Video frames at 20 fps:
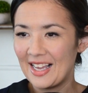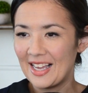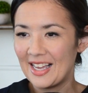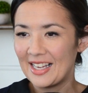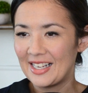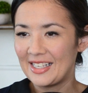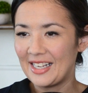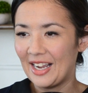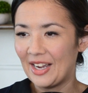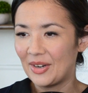
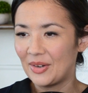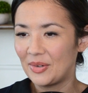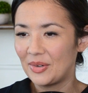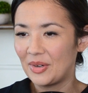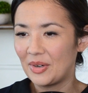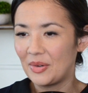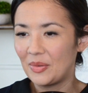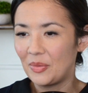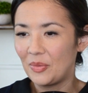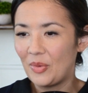Now,
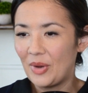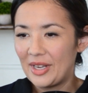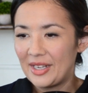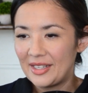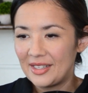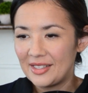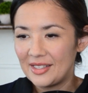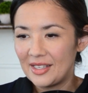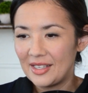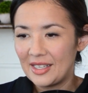what
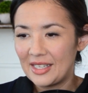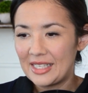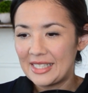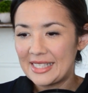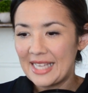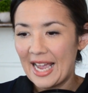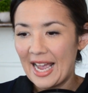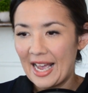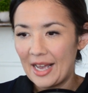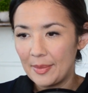is
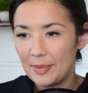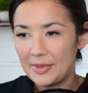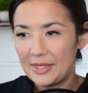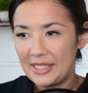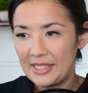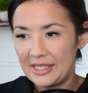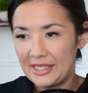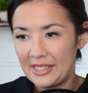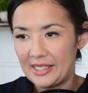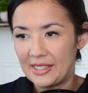happening
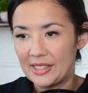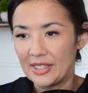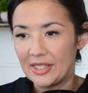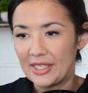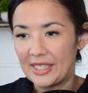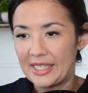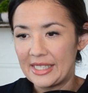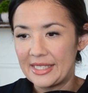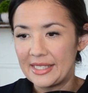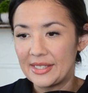here
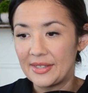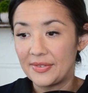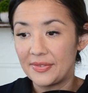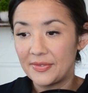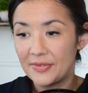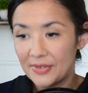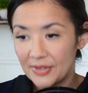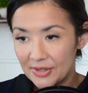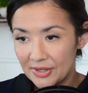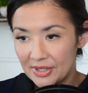is the
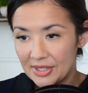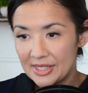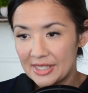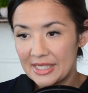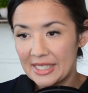first